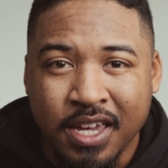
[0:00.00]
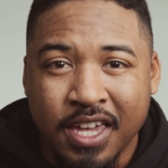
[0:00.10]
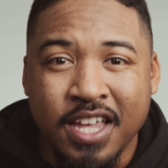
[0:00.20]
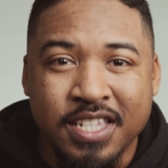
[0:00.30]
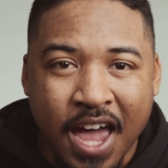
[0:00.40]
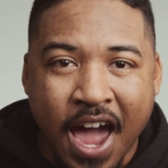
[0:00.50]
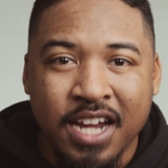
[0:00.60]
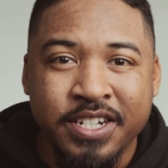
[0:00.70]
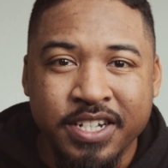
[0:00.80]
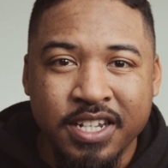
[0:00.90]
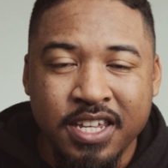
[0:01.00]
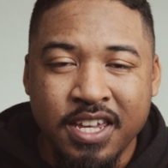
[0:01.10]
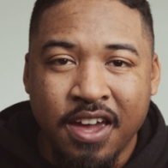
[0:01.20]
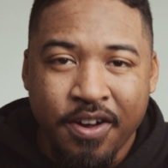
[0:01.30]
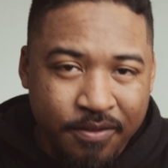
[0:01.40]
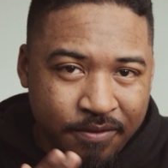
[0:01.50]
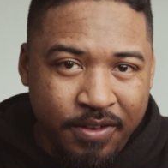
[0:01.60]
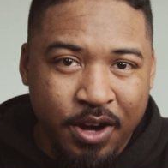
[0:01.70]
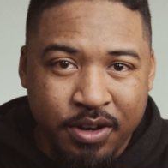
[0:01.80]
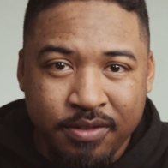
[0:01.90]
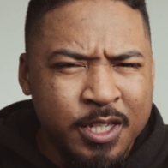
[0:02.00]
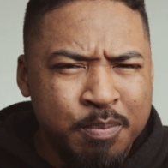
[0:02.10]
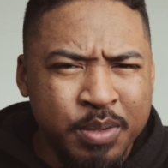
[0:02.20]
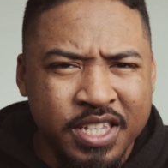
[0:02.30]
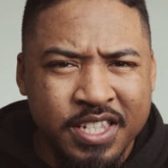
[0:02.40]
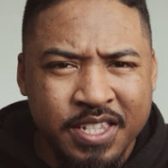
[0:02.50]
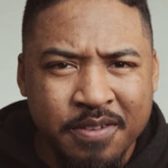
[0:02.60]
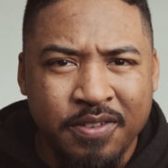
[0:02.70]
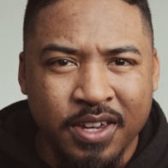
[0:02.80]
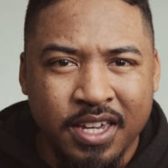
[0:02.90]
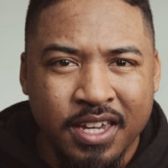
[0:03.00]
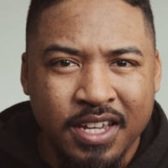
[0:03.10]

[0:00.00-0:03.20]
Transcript: It's actually very specific